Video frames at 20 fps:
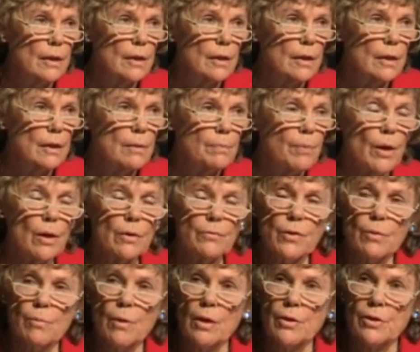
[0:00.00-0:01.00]
and apart
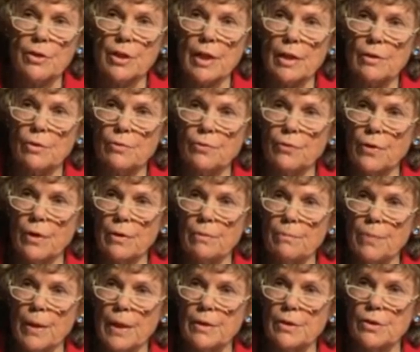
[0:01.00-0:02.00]
from our shadow front
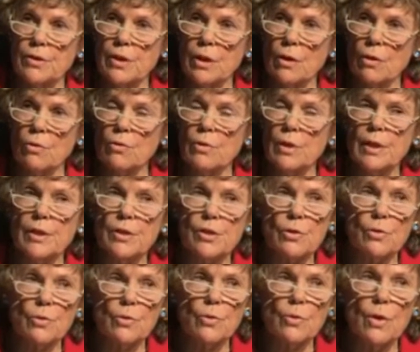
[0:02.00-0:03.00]
bench, the only
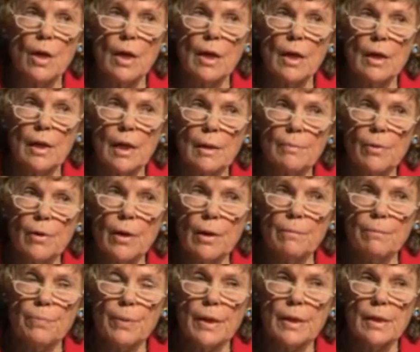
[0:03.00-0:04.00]
two Labour
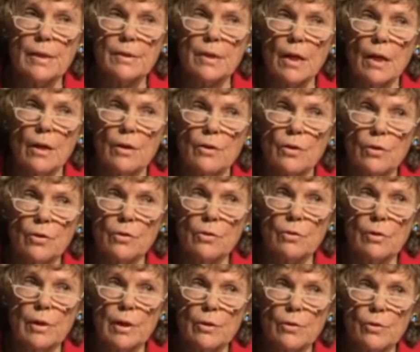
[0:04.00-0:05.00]
MPs, not
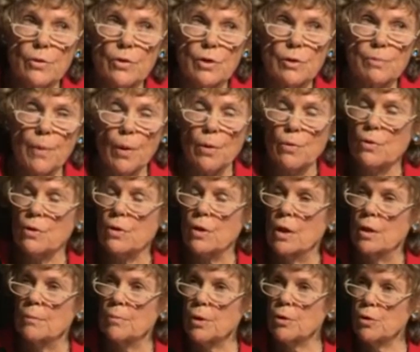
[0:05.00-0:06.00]
only who spoke,
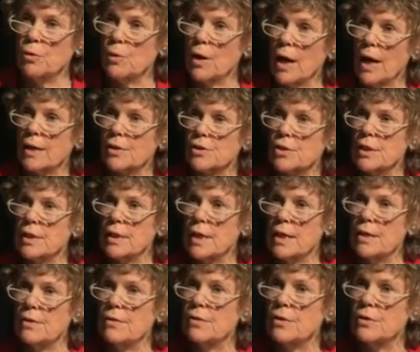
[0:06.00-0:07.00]
but who were actually
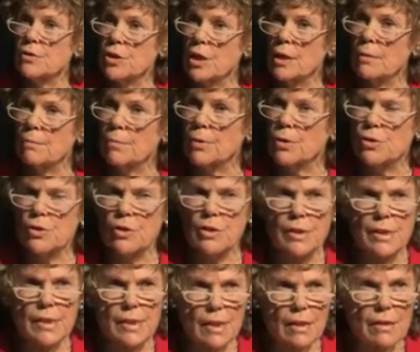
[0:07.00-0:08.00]
in the chamber to
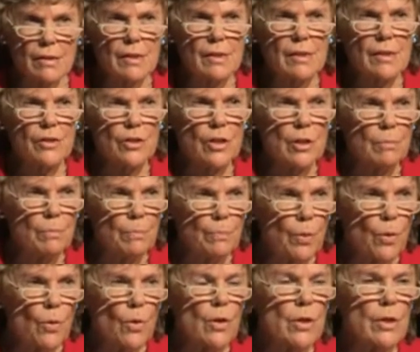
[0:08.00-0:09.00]
discuss such an
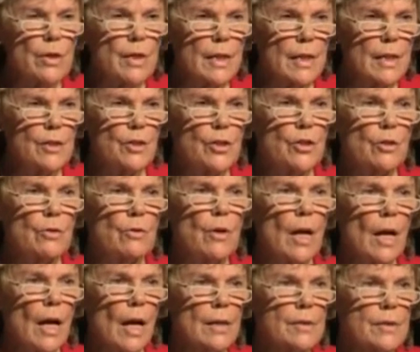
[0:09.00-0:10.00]
important issue
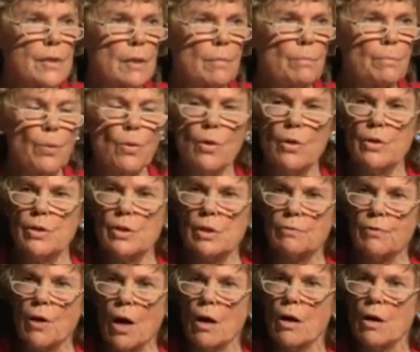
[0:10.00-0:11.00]
as the importance
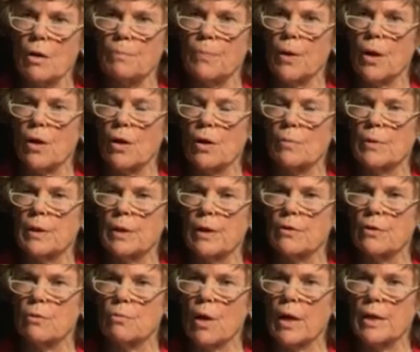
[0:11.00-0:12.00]
of our Parliament
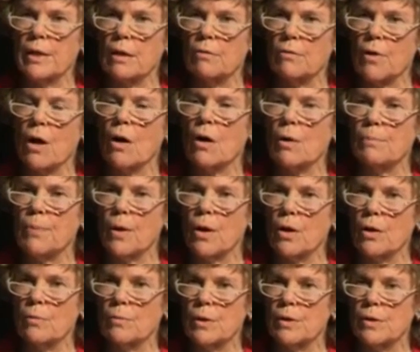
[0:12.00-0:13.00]
and the right of our
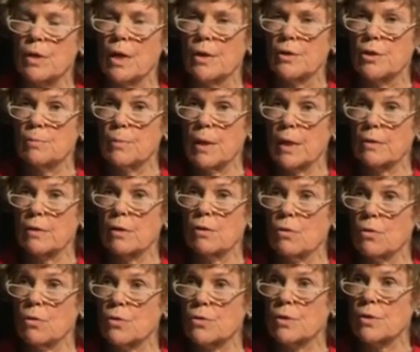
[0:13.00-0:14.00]
Parliament to make the
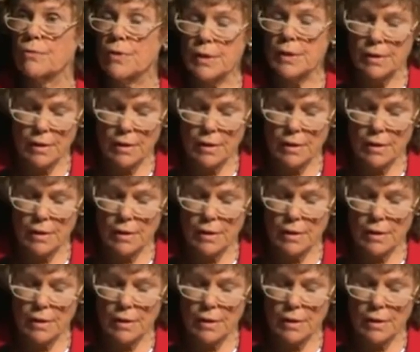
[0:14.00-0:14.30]
laws of this